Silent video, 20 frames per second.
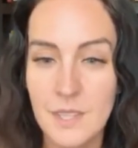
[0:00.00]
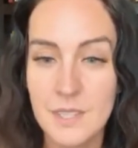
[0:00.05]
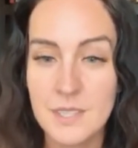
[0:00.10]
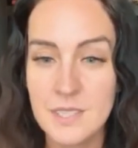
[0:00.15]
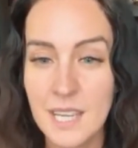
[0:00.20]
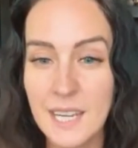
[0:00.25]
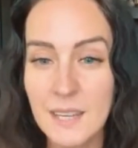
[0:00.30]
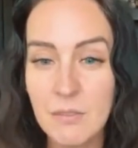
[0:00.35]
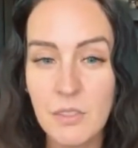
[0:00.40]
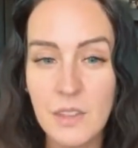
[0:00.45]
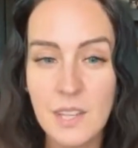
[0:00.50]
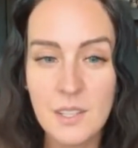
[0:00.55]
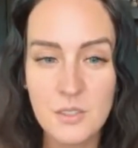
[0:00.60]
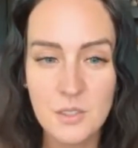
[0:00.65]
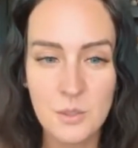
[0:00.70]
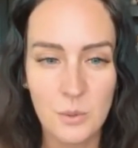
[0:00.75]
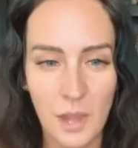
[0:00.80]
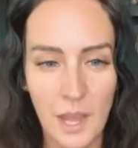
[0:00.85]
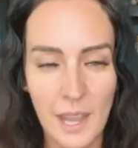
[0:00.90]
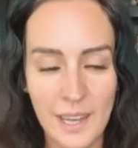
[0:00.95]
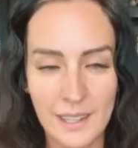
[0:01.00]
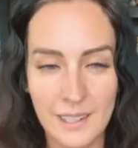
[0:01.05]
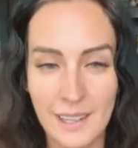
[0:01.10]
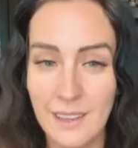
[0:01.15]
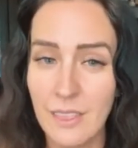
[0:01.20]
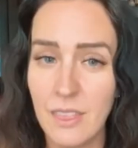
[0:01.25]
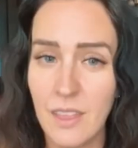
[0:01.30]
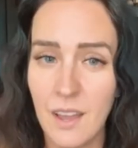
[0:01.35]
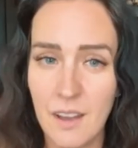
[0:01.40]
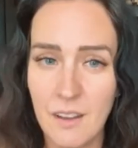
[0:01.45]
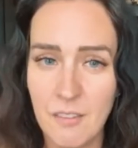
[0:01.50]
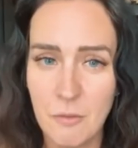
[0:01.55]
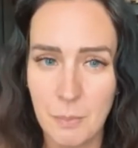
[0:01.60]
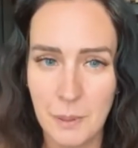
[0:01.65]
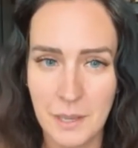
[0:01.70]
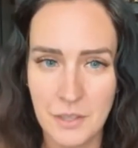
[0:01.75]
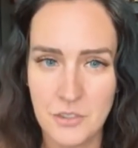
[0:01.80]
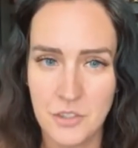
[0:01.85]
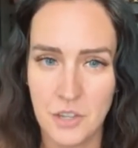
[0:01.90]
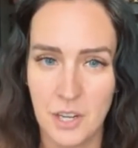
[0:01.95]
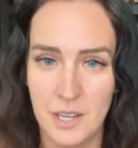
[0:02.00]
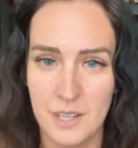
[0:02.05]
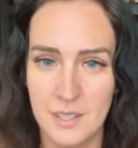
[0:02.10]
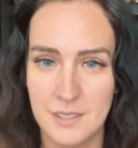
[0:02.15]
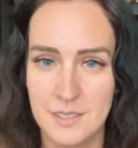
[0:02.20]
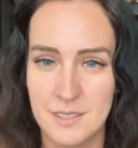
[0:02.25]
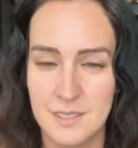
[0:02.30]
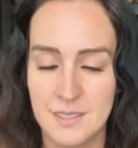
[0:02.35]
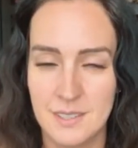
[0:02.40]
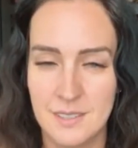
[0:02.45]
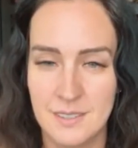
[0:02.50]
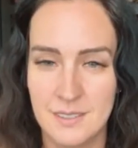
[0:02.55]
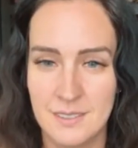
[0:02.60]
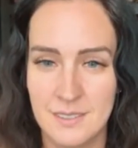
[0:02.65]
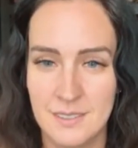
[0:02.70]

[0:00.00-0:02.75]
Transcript: Save things you like. I love Pinterest.